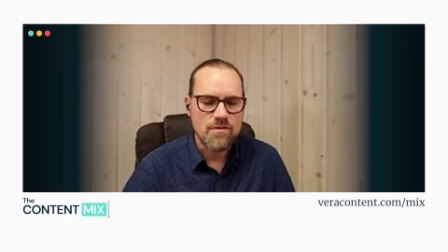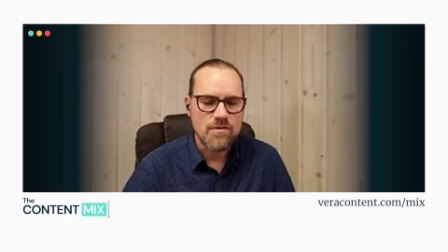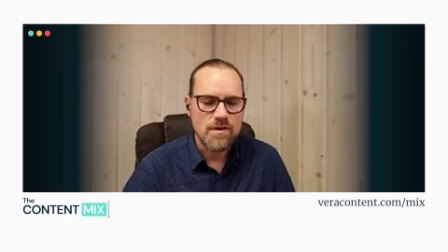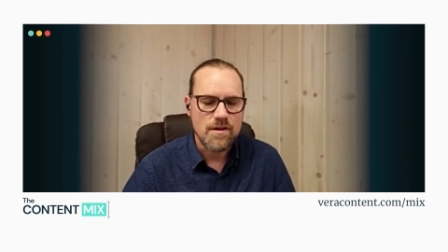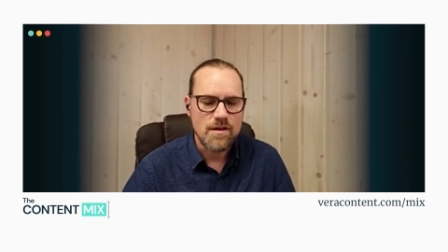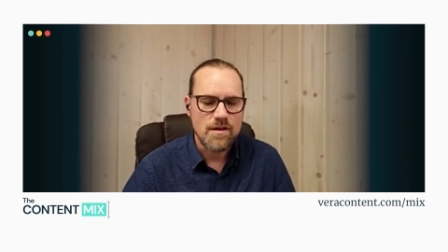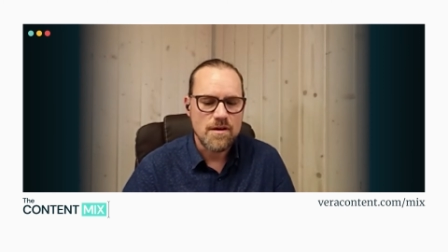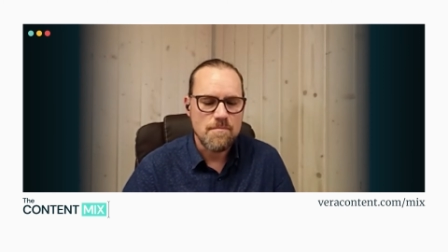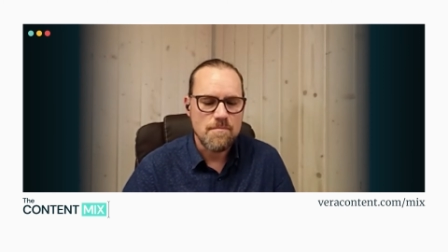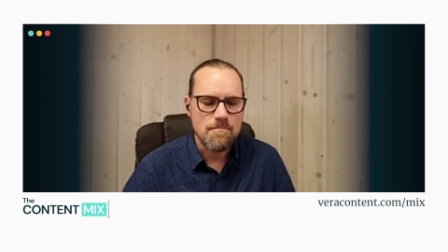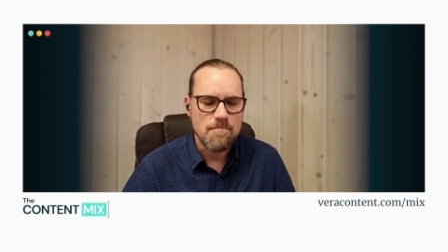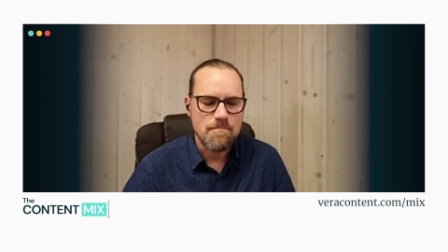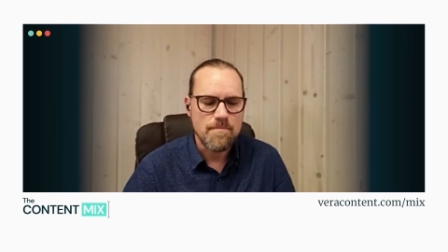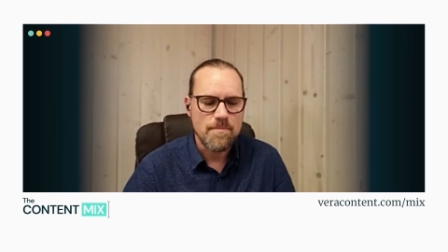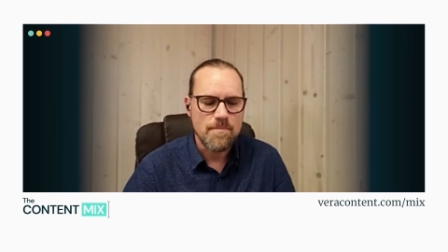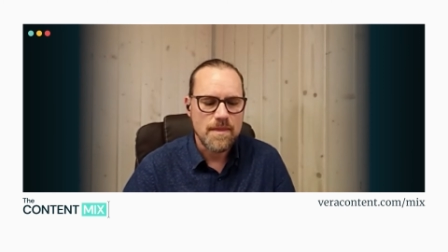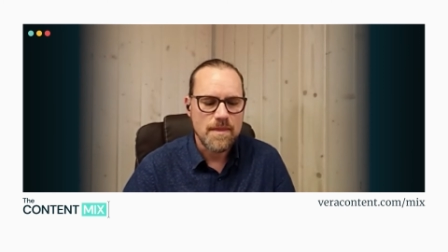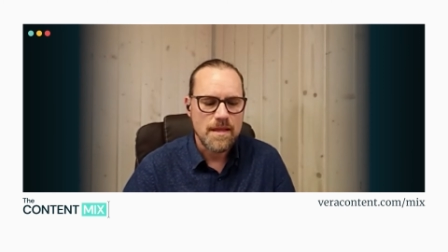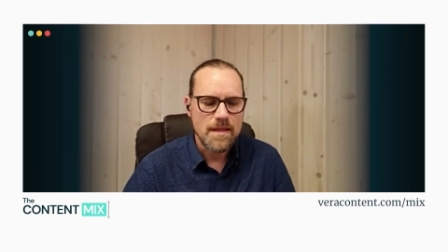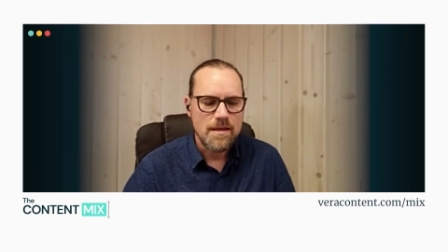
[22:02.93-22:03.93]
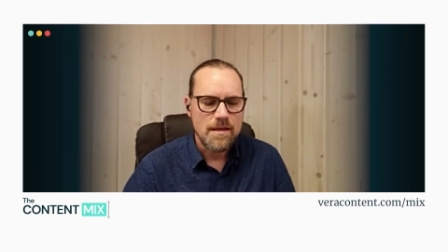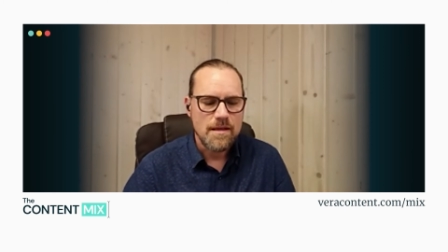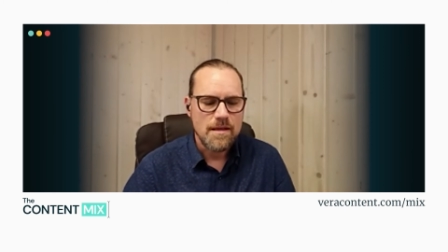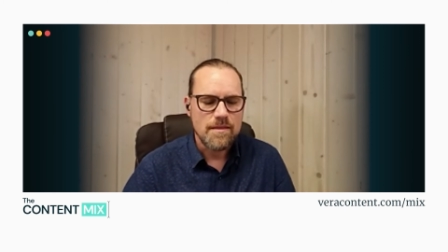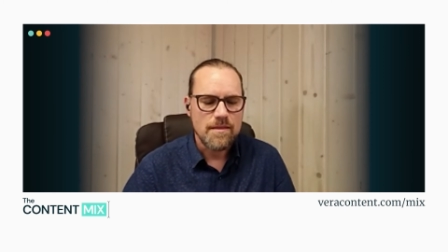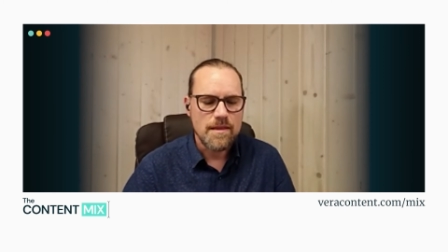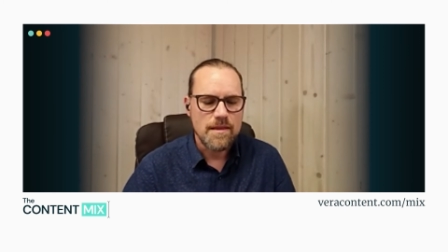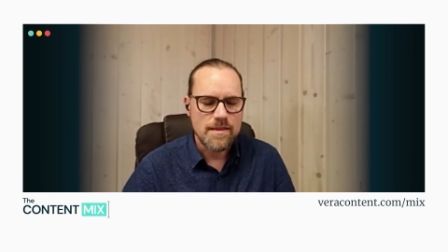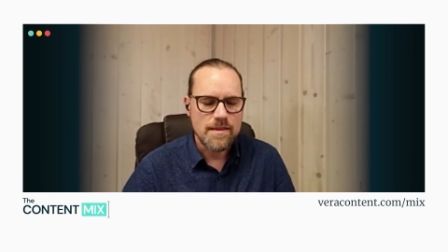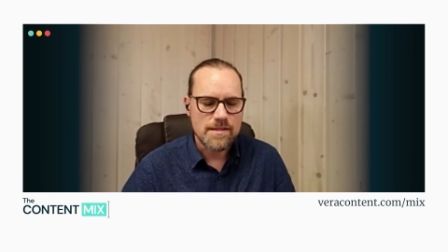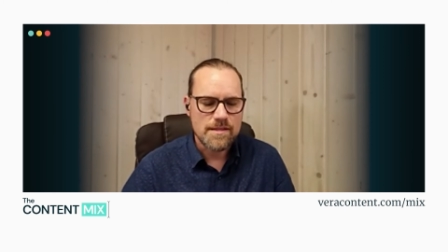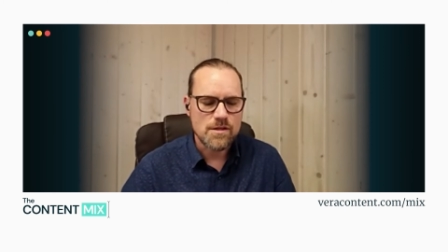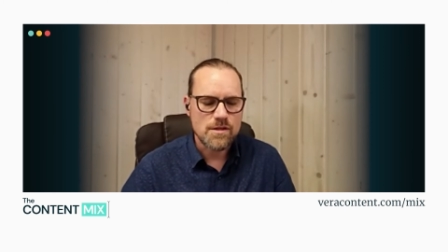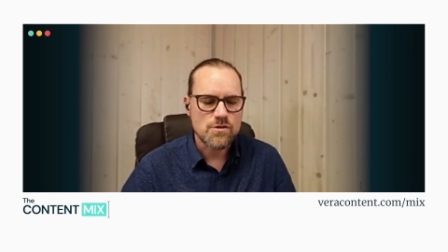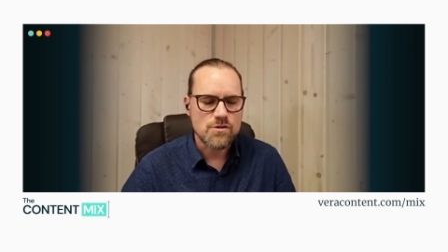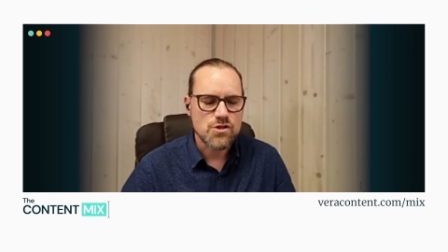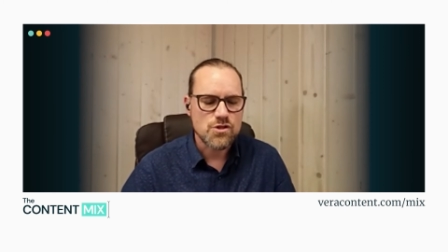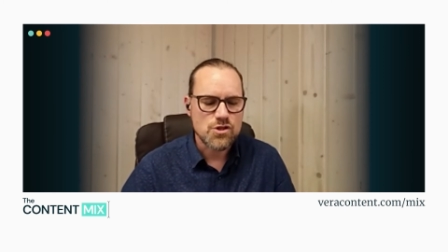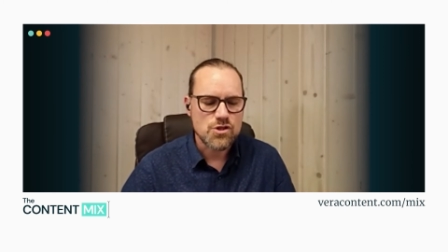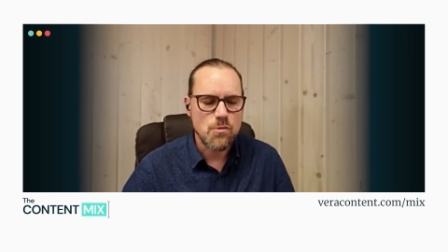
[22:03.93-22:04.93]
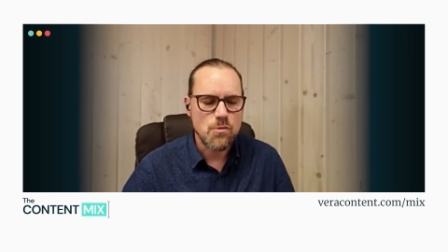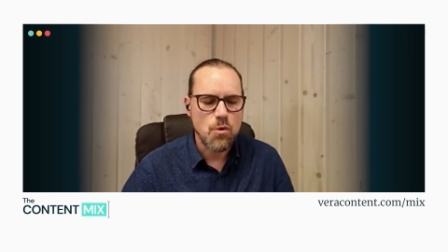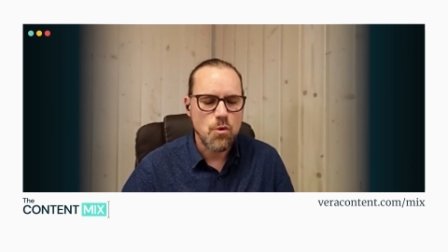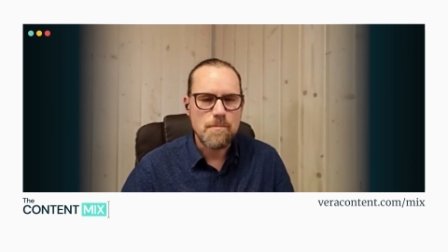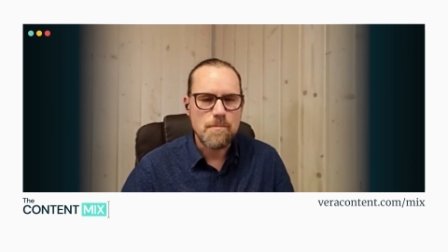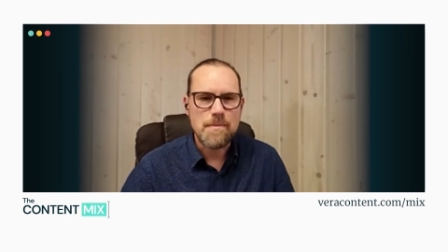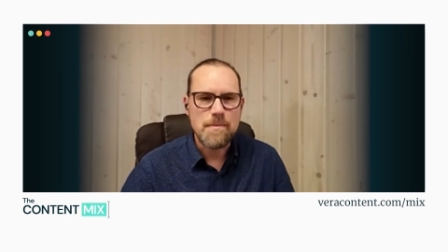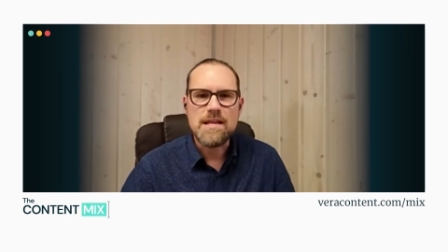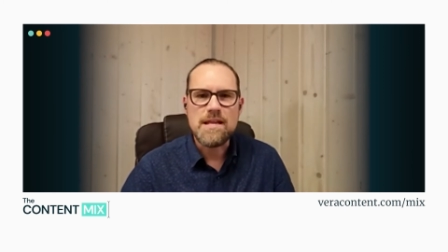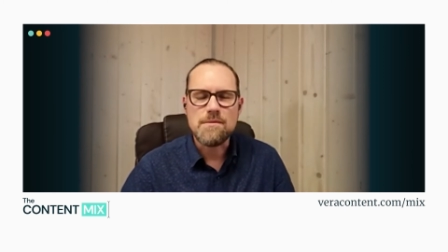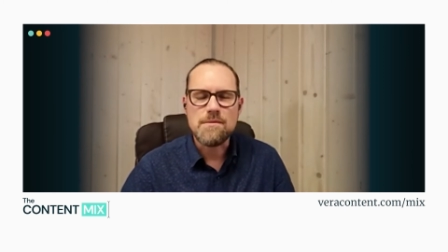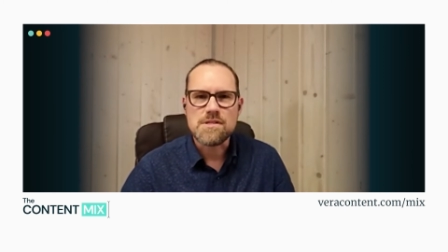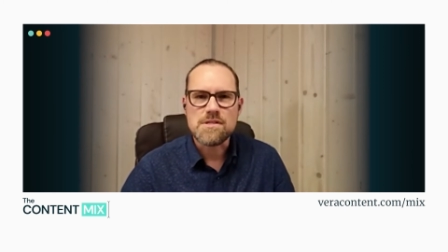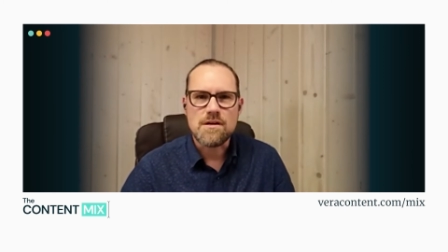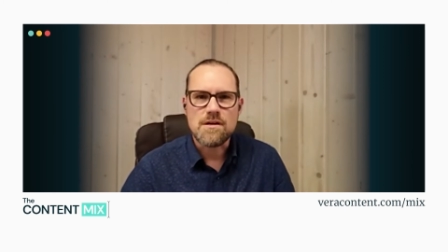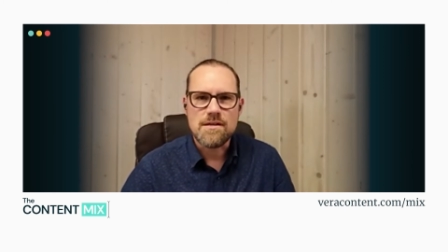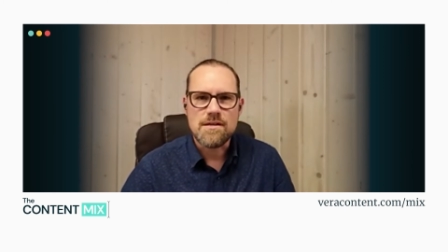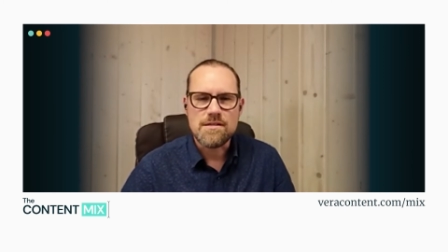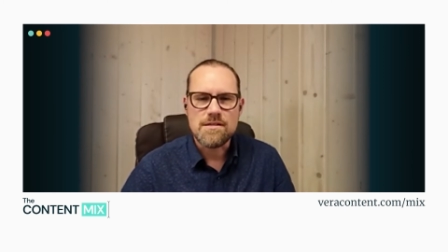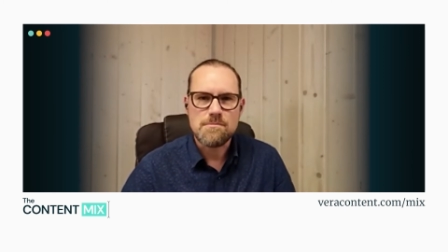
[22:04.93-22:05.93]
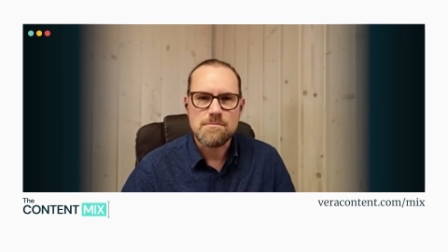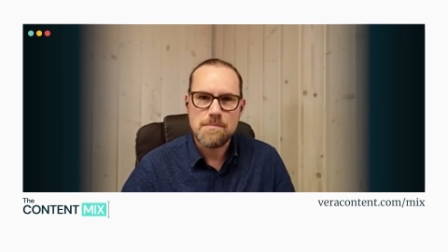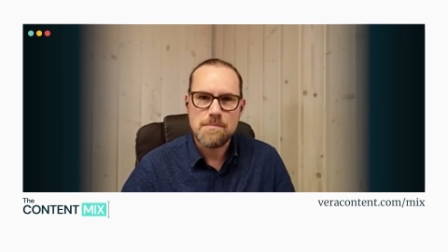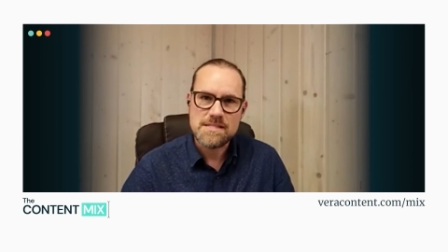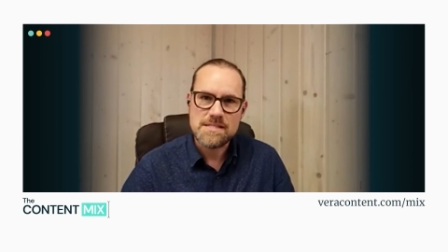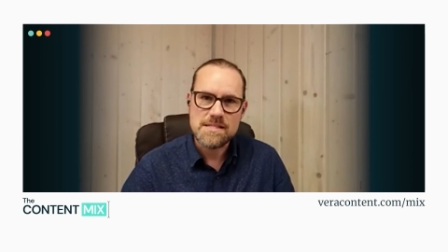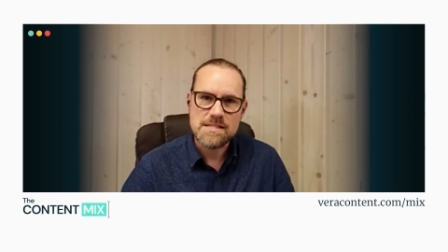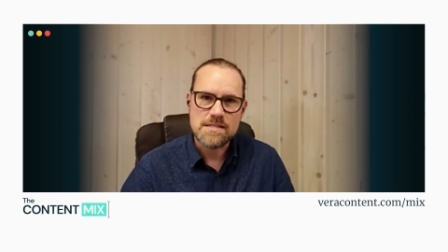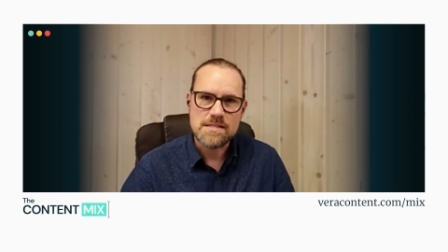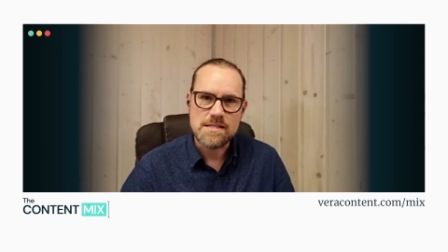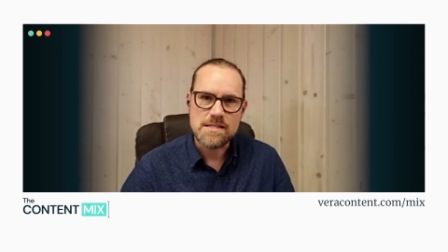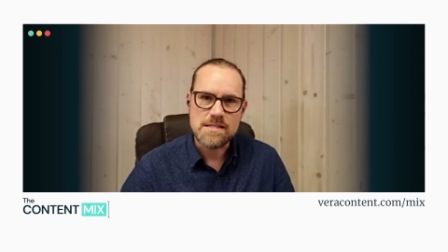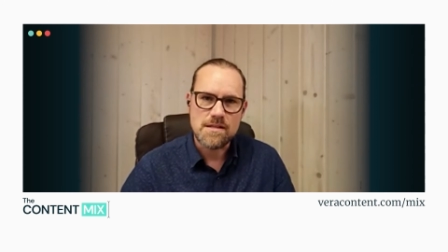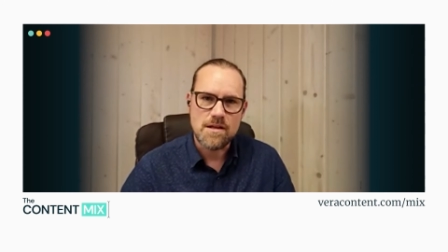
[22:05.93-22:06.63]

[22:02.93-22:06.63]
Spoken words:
that there's lots of small and medium-sized businesses,